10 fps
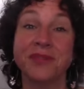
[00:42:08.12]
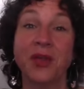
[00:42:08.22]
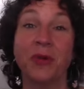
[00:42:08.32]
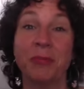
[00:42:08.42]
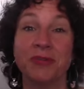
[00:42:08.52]

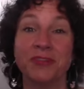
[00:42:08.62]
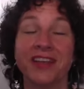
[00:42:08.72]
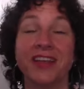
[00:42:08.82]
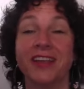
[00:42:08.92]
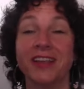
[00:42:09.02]

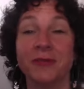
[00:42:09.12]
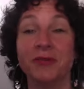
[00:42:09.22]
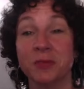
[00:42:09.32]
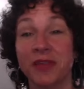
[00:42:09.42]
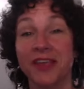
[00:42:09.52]
representing, and it
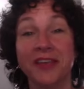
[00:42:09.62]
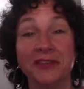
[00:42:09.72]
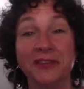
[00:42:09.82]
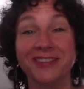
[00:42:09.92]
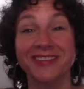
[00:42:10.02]
was being
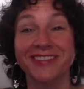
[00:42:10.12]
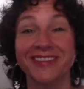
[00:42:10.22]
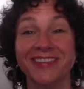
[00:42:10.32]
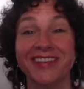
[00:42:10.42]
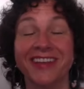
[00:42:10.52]
healed,
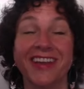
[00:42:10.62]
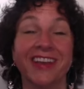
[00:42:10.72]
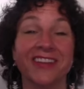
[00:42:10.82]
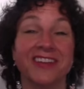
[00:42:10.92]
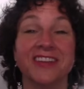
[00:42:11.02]

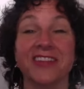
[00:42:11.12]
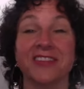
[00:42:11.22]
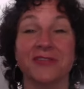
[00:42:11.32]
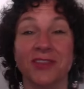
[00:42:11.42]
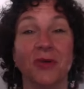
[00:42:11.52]
and the
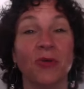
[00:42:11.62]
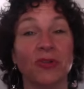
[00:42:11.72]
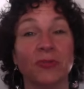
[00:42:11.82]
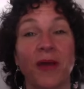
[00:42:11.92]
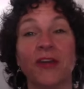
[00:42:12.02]
death of the
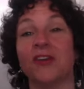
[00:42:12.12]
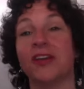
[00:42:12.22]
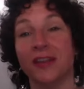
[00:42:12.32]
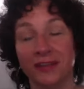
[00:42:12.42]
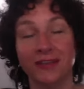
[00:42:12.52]
old
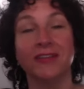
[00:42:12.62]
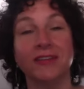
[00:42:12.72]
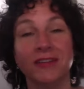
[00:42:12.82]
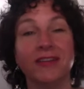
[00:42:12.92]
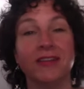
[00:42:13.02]
patterning, and
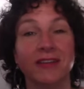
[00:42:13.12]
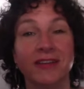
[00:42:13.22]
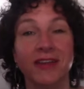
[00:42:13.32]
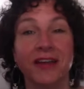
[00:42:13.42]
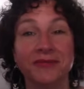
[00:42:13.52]

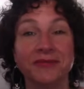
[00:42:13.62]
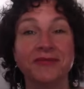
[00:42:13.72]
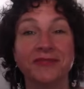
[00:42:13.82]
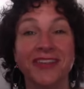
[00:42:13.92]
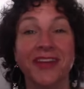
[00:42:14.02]
yeah,
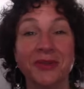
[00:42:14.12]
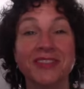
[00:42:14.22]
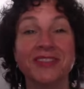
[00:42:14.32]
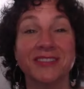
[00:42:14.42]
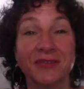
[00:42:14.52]
it
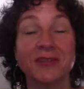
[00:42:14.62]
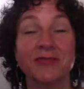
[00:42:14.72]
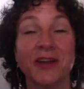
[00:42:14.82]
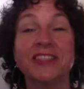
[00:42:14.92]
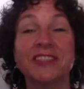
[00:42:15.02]
was
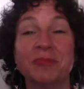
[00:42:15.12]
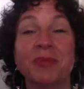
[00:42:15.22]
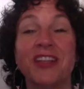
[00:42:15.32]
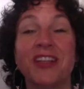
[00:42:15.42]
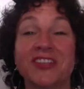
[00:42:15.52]
very
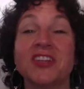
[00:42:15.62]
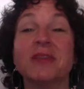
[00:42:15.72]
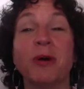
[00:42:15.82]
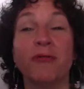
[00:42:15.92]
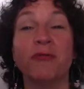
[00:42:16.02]
symbolic. It
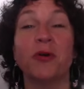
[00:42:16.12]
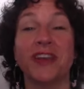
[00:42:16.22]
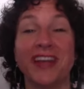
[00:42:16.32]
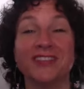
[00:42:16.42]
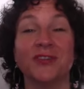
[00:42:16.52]
took about 4
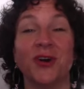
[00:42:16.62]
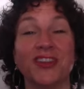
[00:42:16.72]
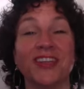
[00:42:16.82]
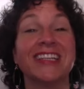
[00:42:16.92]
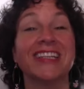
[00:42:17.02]
days for
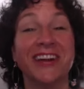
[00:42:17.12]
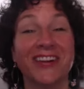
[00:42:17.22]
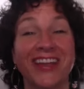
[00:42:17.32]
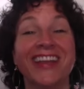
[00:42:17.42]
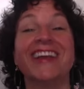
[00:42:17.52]
all the
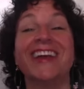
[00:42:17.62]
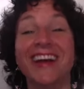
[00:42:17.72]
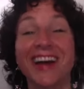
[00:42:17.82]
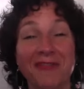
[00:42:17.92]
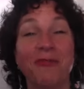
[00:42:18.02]
clarity
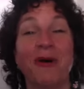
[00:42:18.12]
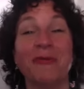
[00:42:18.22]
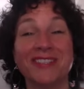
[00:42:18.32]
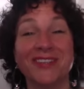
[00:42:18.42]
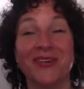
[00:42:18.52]
of
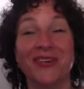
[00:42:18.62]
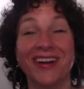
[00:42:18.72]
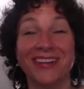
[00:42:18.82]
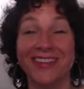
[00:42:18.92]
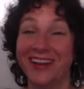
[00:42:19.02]
what was going
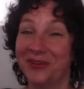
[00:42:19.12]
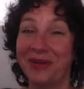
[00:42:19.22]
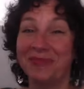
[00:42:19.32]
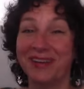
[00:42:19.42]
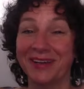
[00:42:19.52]
on in that
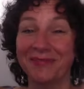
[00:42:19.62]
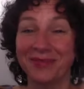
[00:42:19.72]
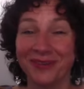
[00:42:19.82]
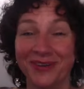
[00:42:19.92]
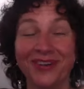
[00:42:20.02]
dream to come
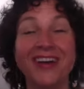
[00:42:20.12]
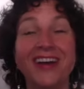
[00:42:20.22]
through.